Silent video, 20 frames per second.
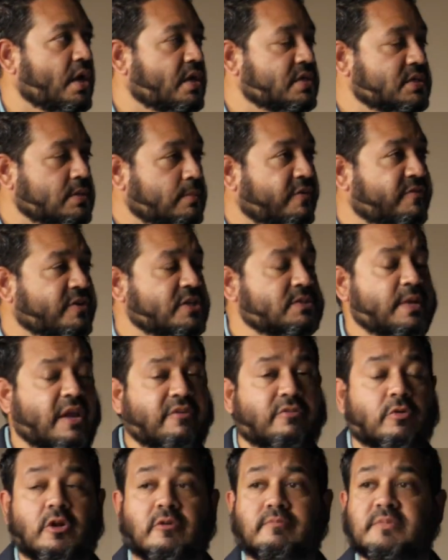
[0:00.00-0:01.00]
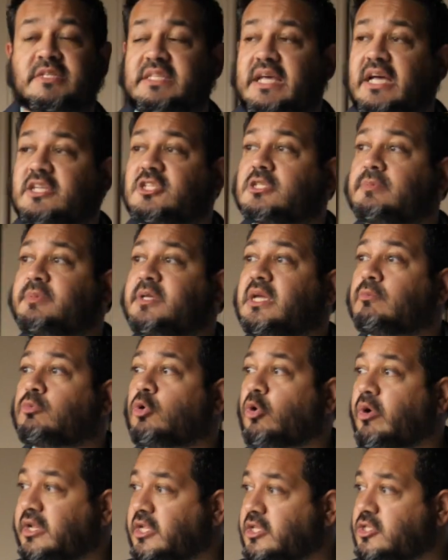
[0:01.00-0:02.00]
Some of us may have heard of massages being
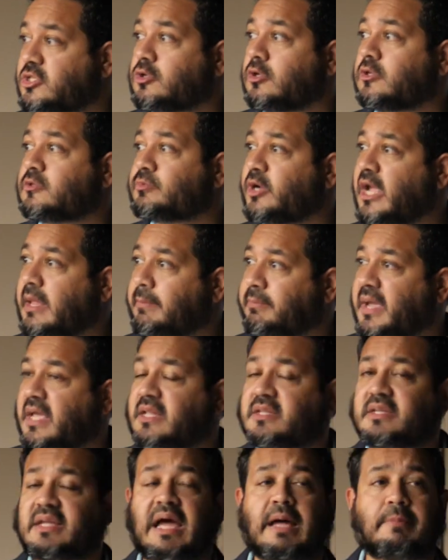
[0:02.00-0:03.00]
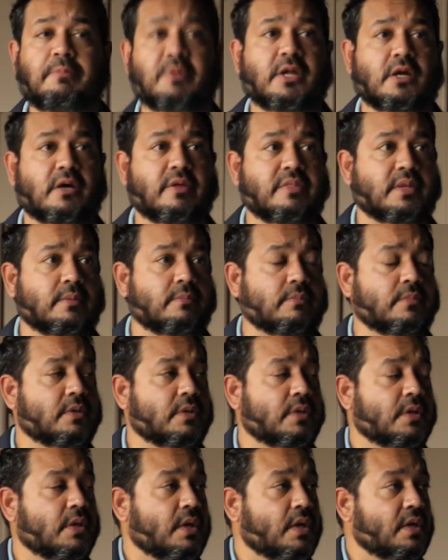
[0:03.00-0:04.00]
broken into, spray painting happening on them.
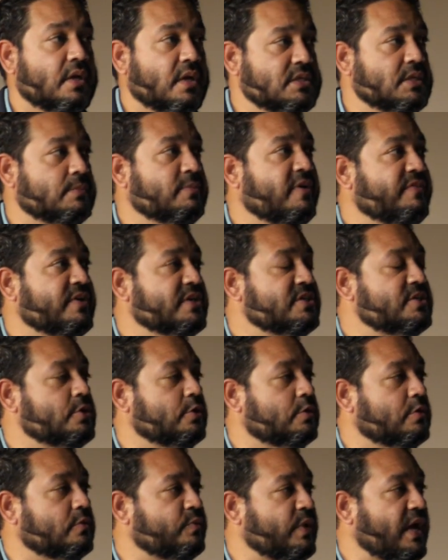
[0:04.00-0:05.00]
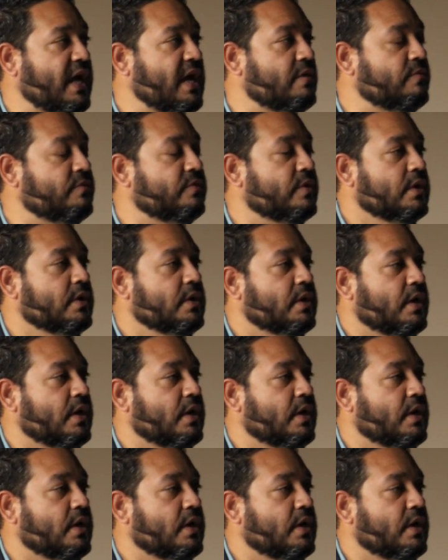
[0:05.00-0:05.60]
And some of us, you know, if we have